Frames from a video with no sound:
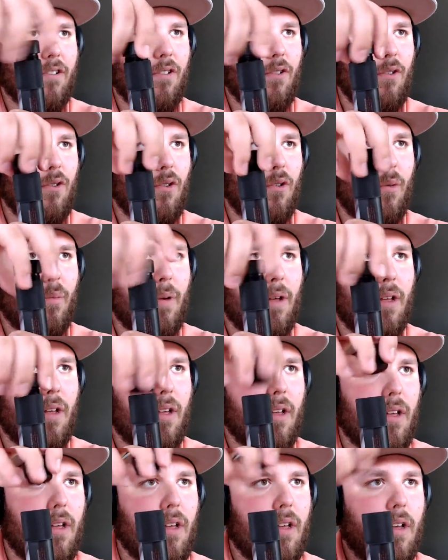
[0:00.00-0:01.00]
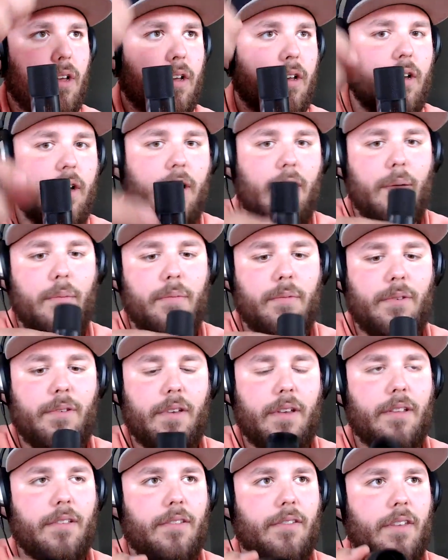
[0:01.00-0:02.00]
tube comes
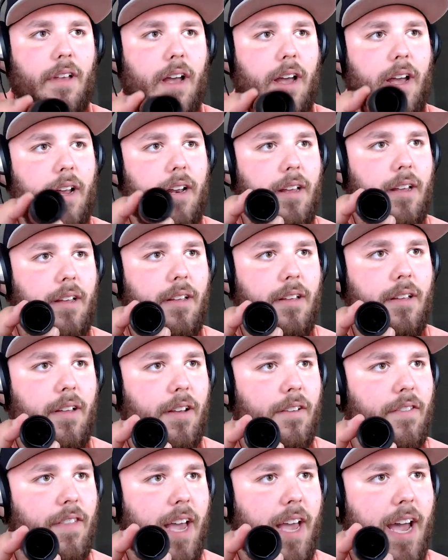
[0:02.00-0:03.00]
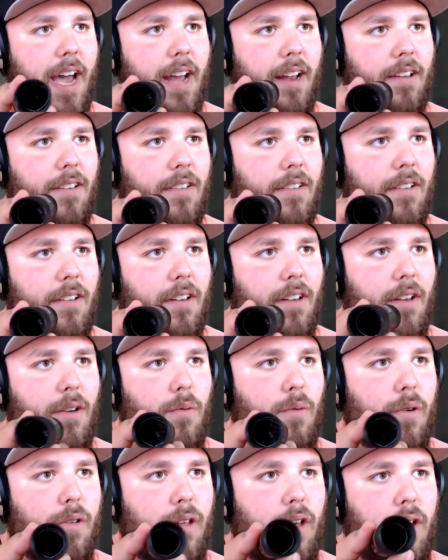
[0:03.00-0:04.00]
inside of that
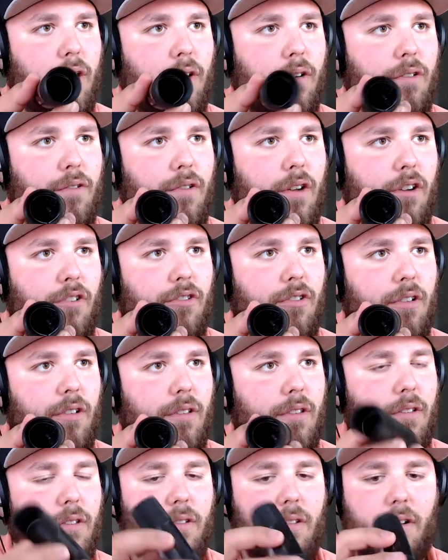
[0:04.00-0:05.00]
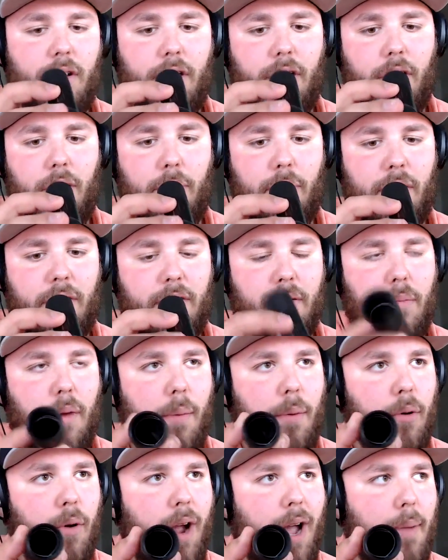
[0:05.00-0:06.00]
with all your instructions and a little piece of
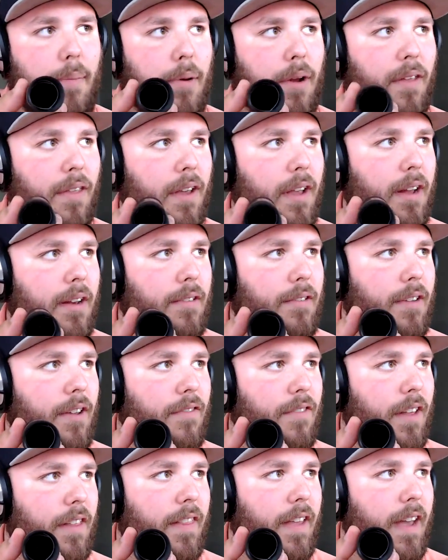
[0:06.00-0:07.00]
bubble wrap and all that kind of stuff like